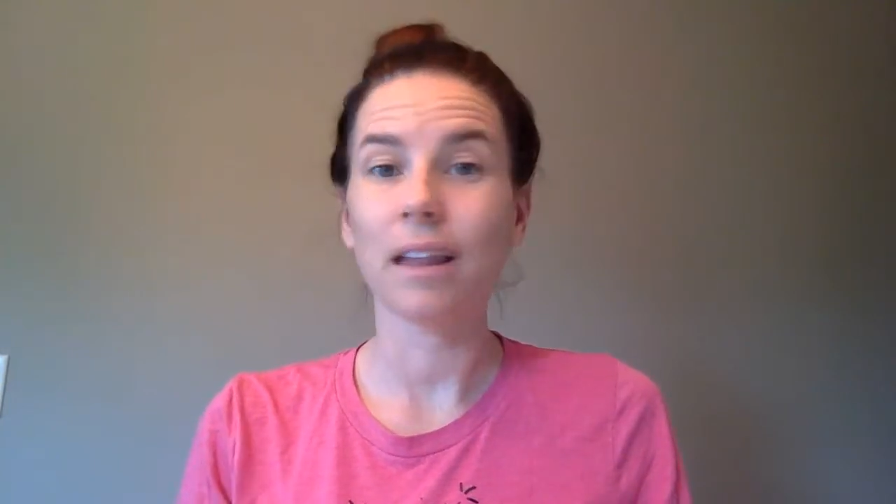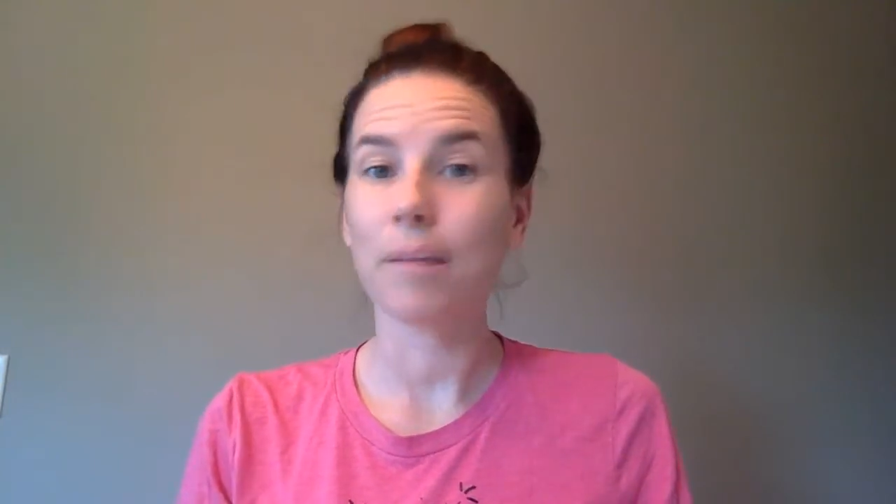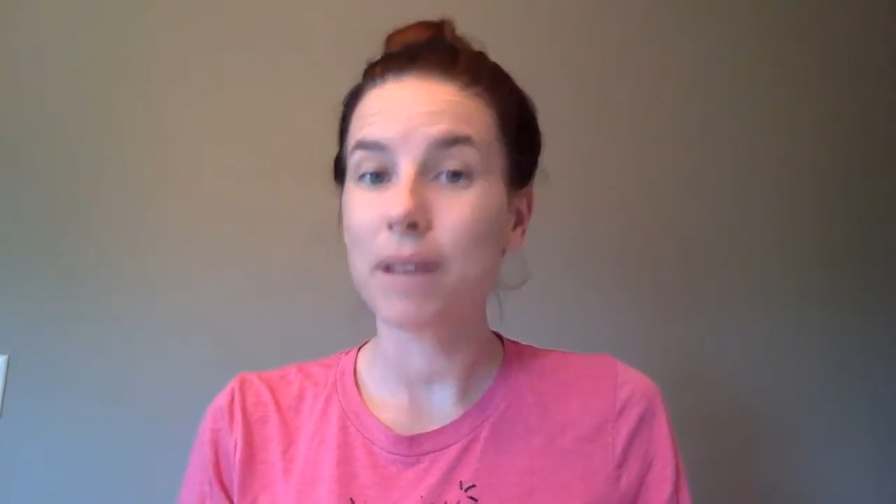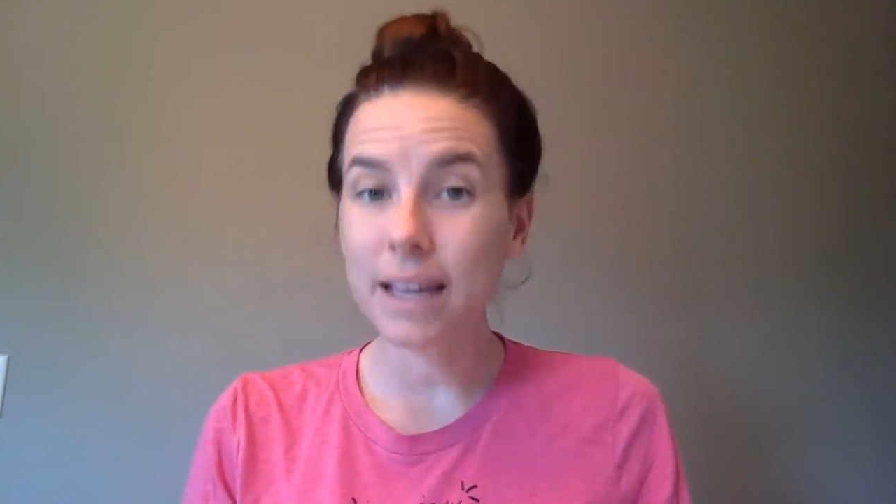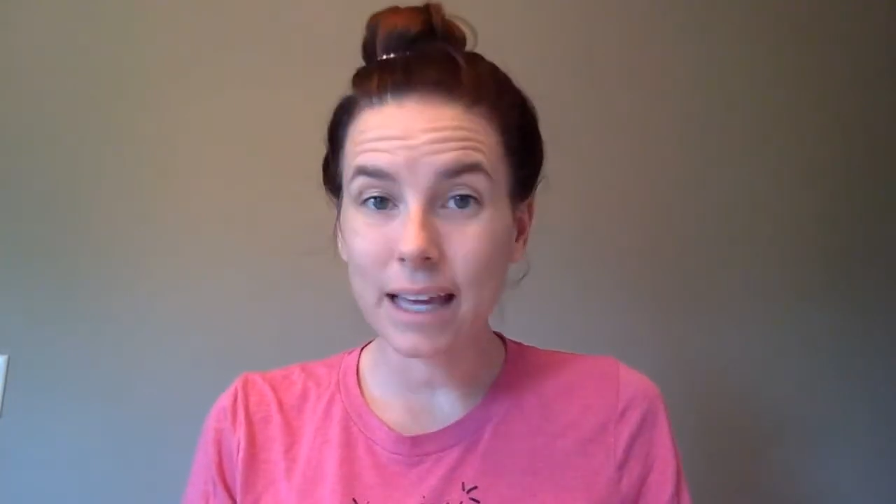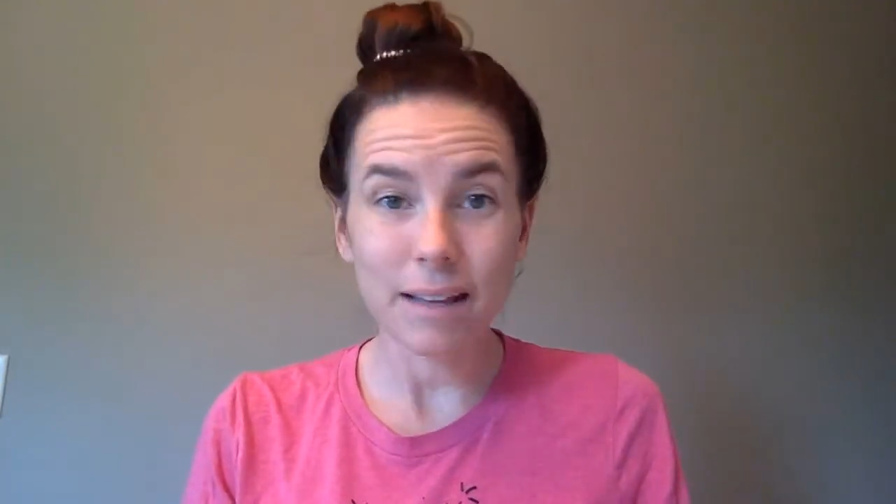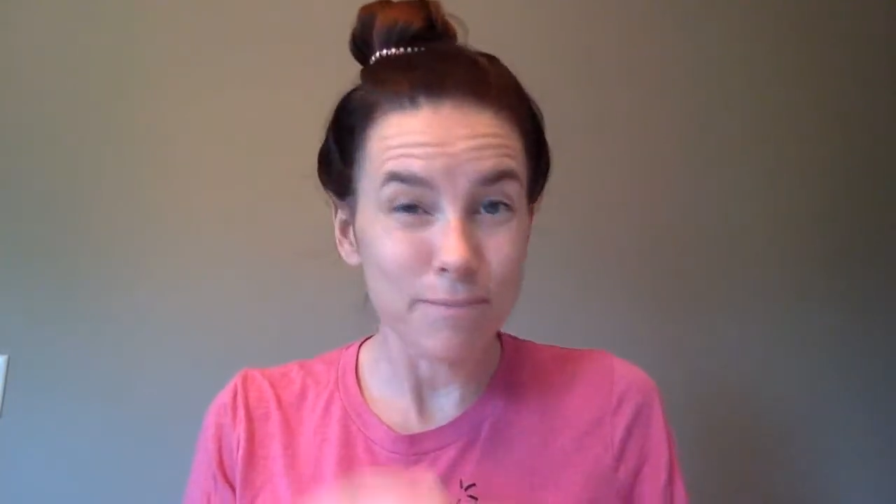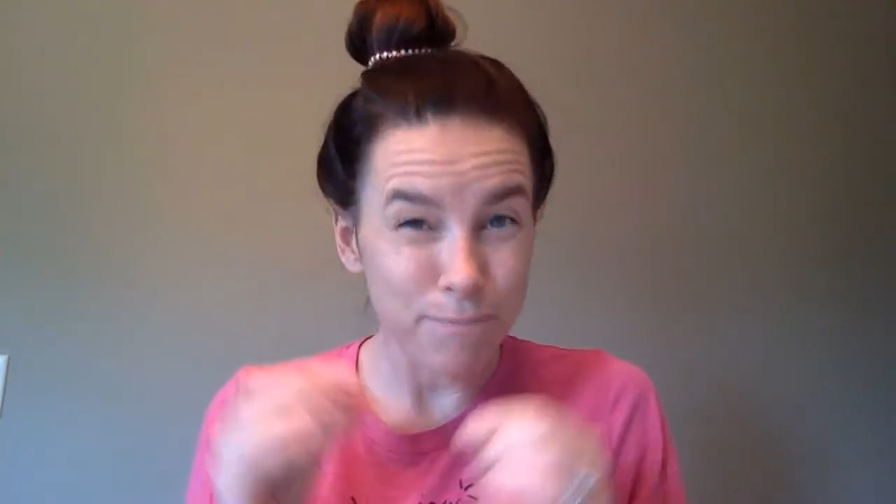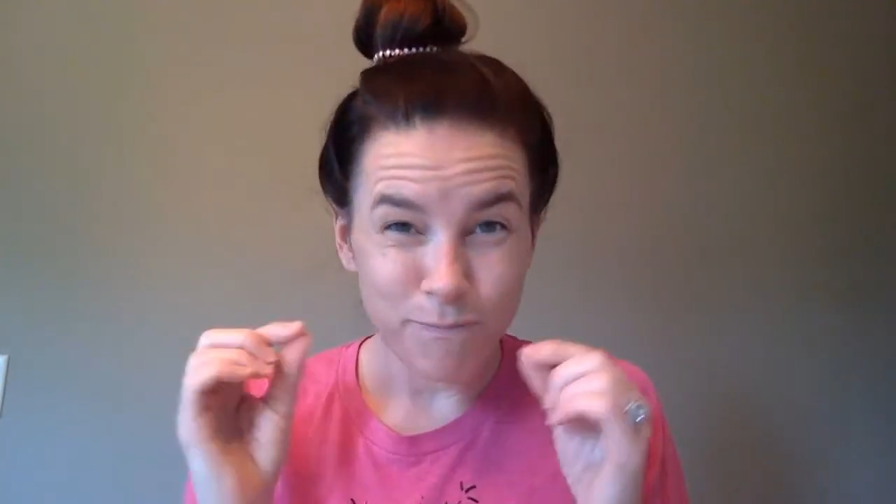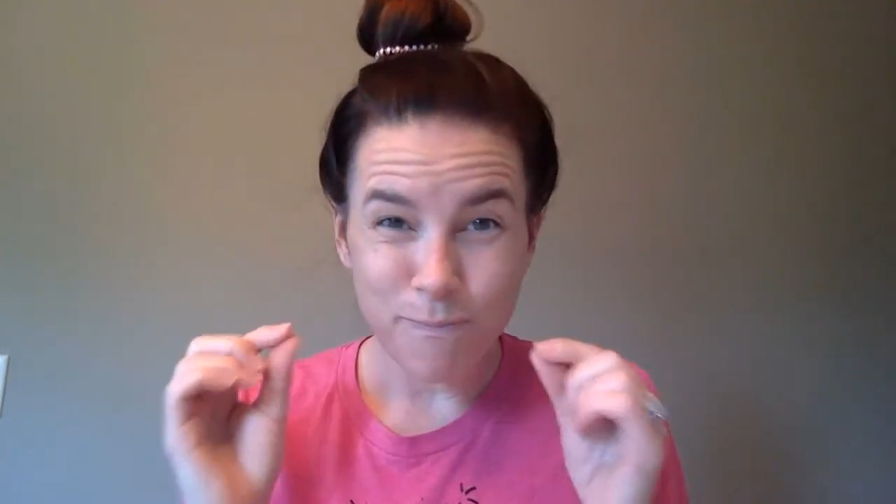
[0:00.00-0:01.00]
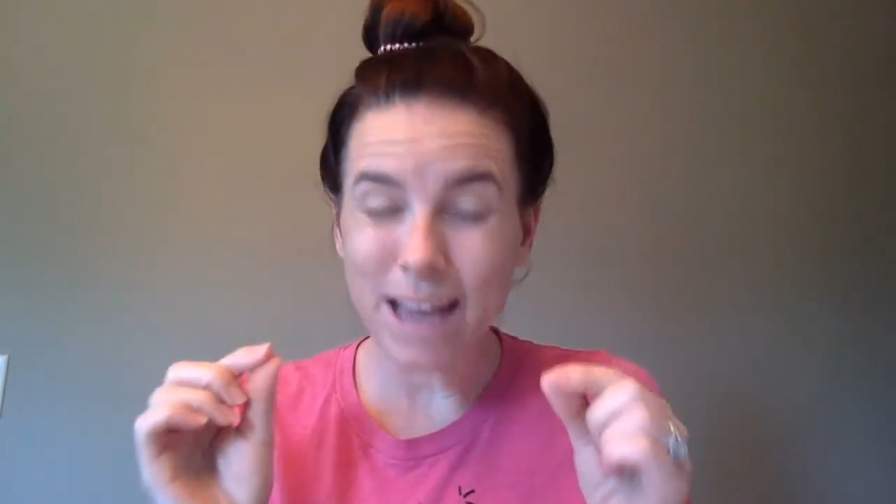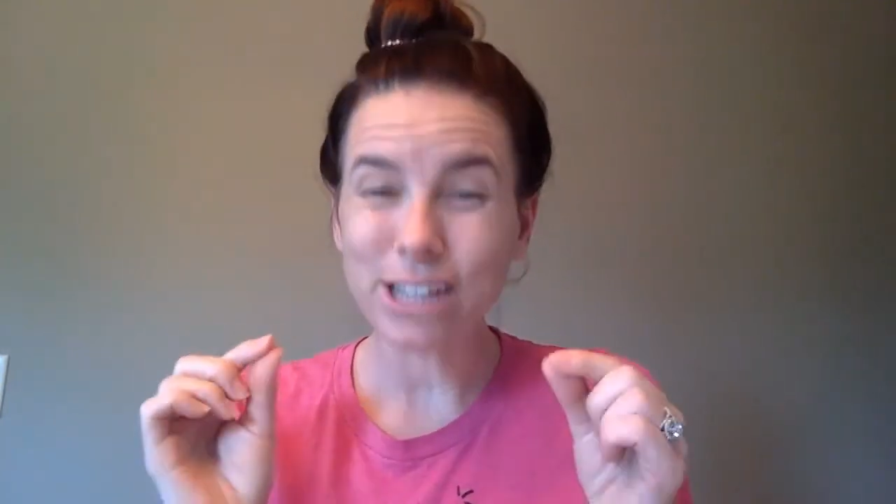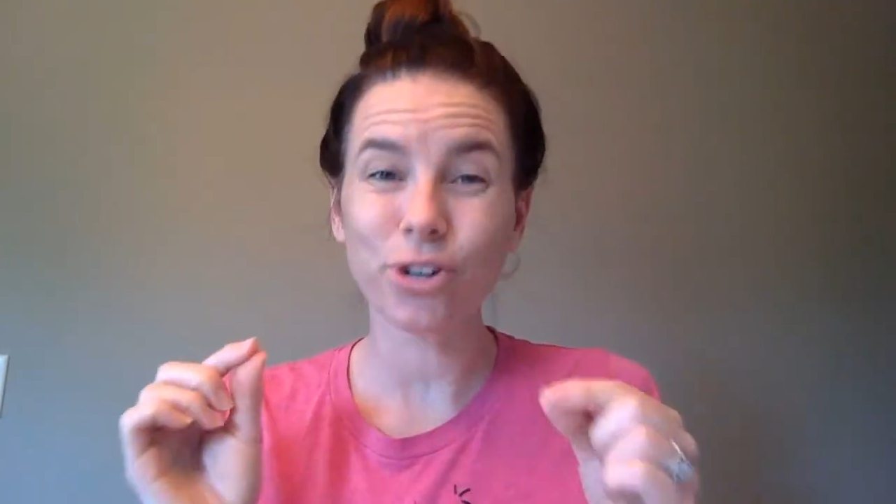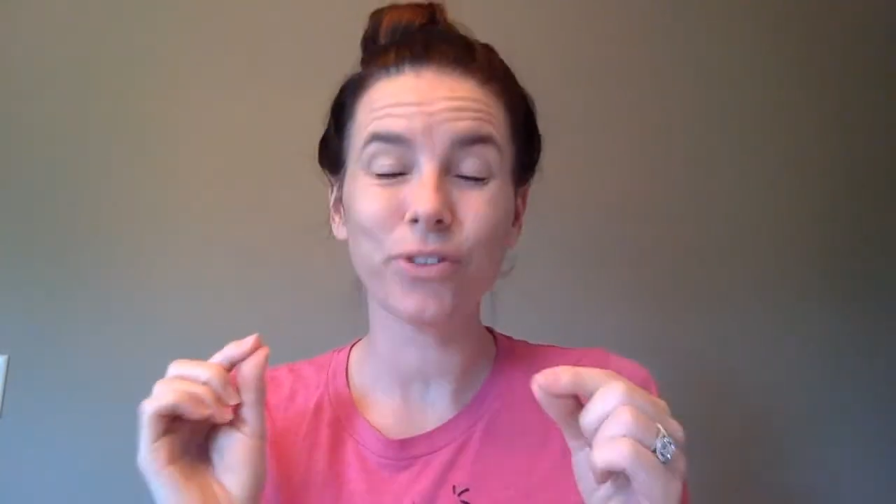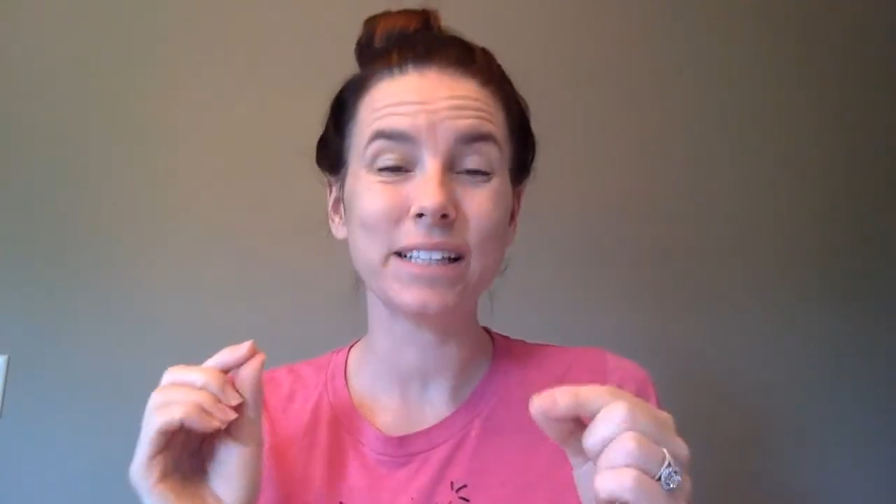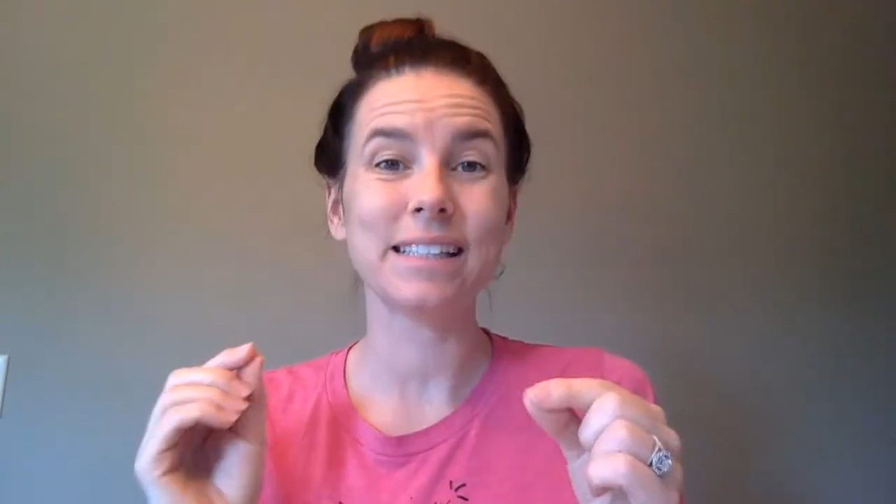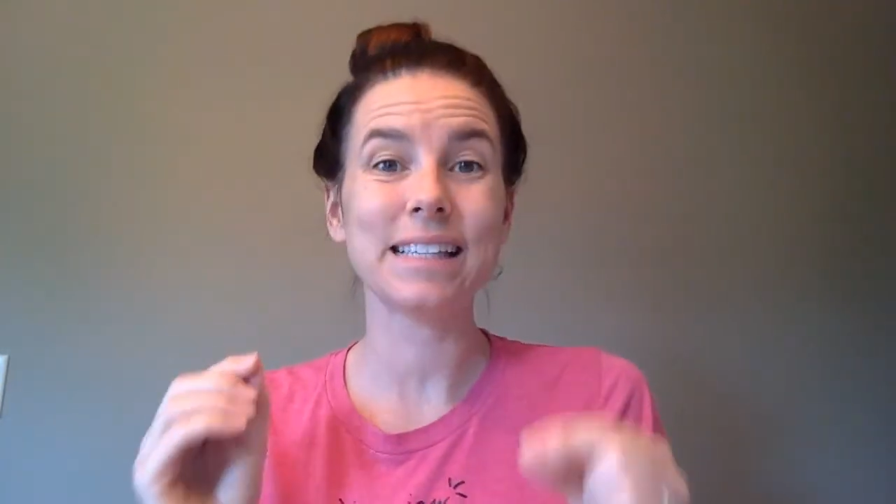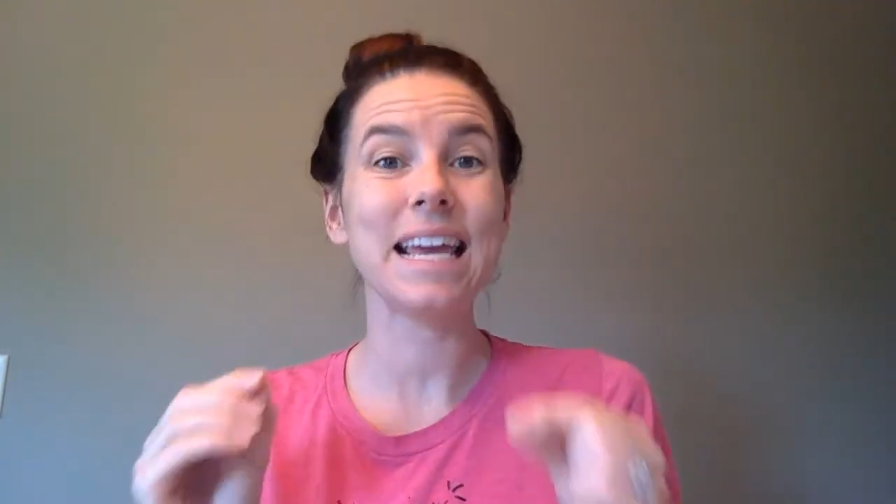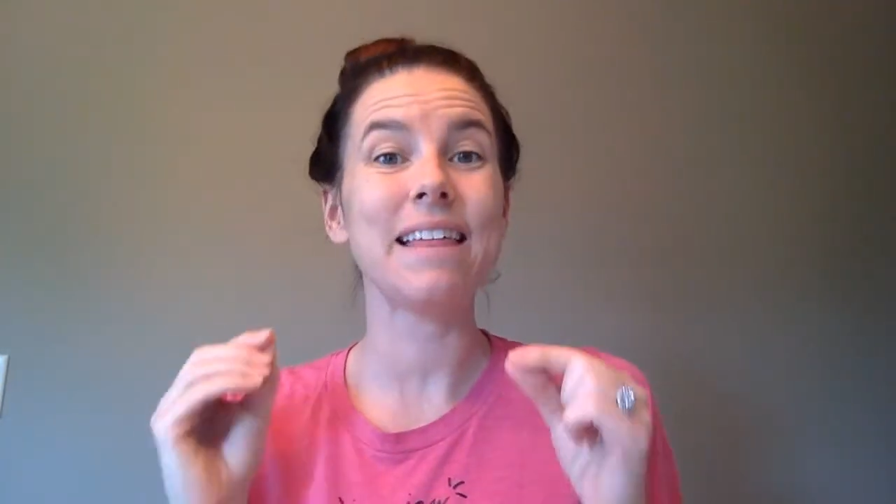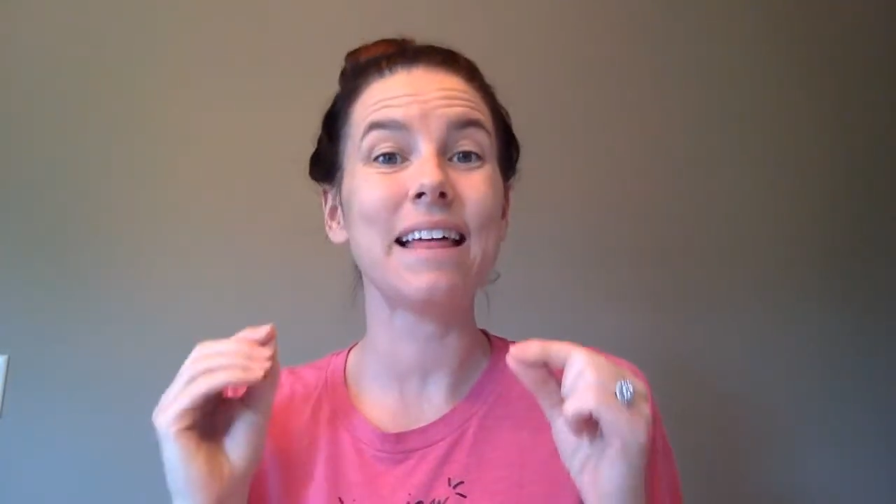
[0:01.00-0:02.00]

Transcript: Let me make sure this is key,